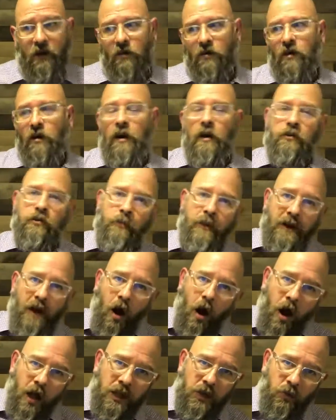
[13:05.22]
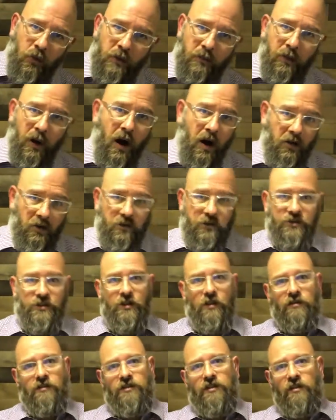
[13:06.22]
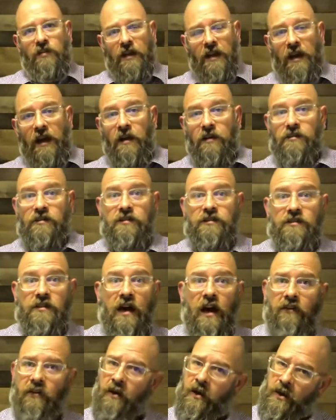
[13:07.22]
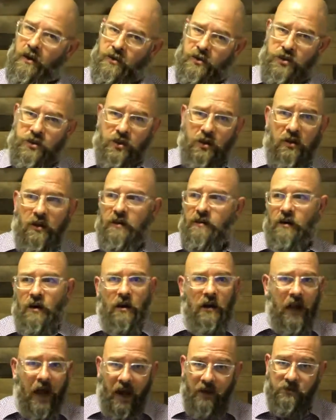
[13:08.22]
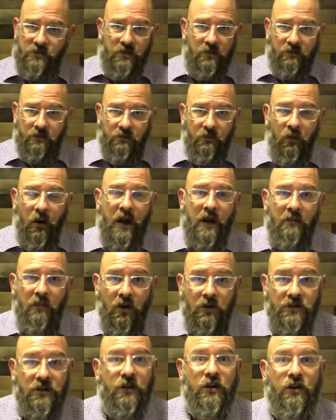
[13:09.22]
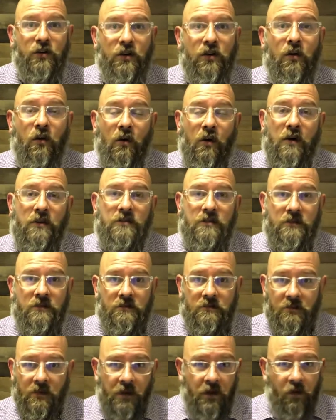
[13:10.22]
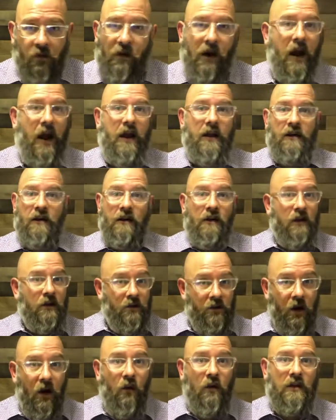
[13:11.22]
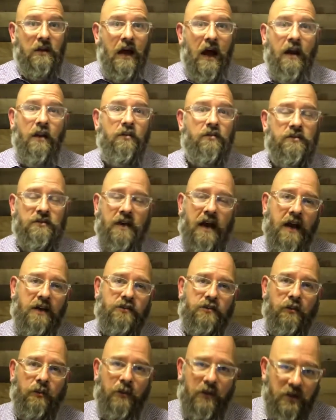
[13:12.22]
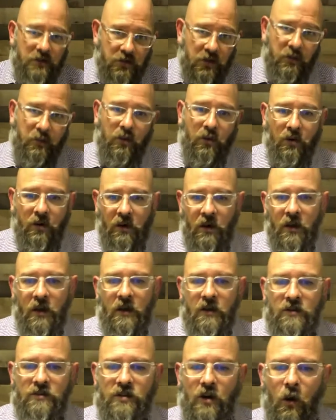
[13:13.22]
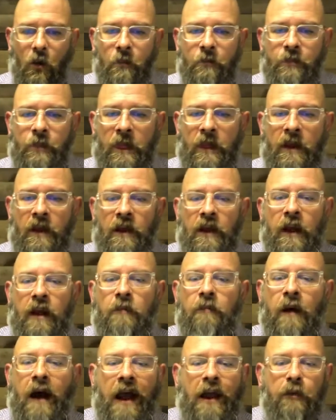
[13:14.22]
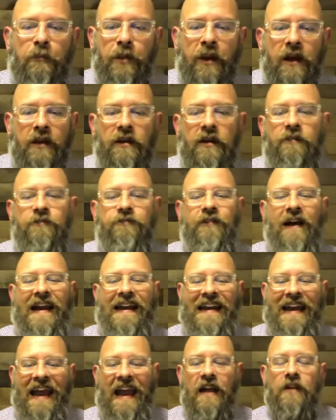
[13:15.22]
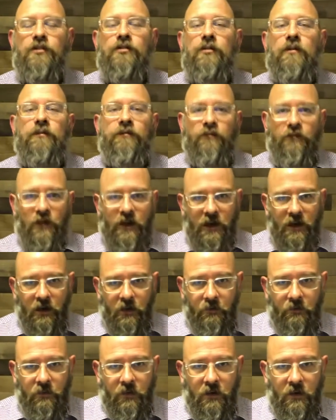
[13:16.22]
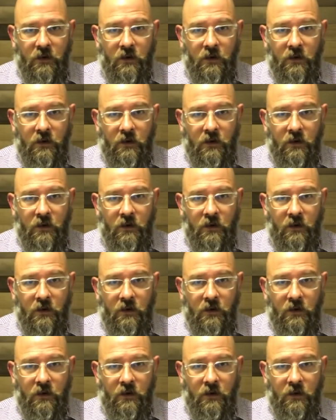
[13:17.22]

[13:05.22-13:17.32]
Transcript: or the big Hollywood ballers, zillionaires and stuff. Surely their lives are rainbows and unicorns, and right? No, a lot of those guys are miserable. So in my opinion, financial freedom